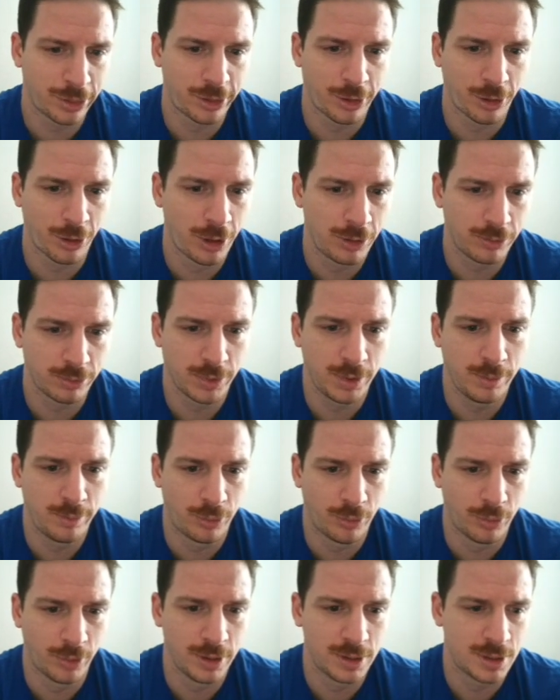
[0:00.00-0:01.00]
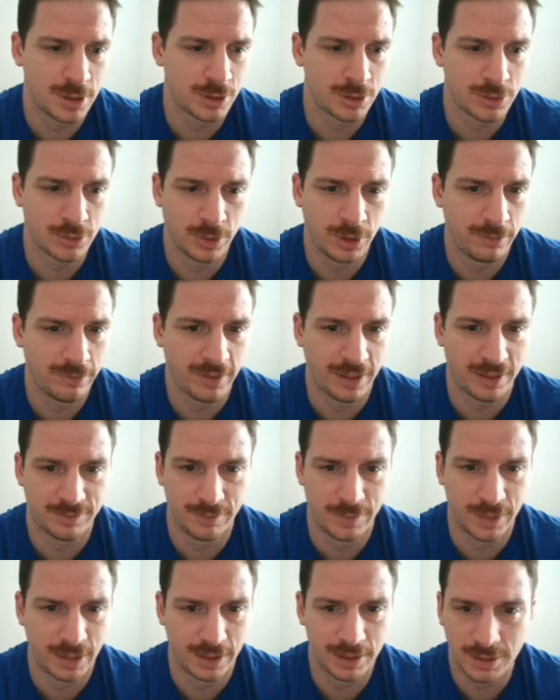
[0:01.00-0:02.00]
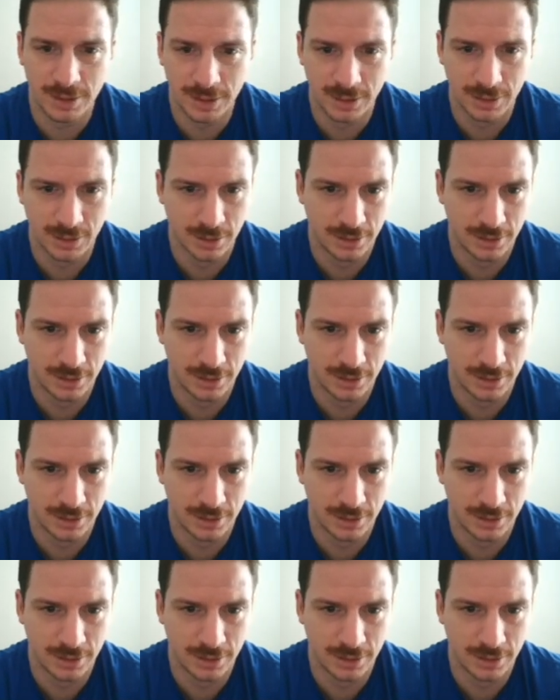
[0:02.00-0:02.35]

33 points in 25 minutes.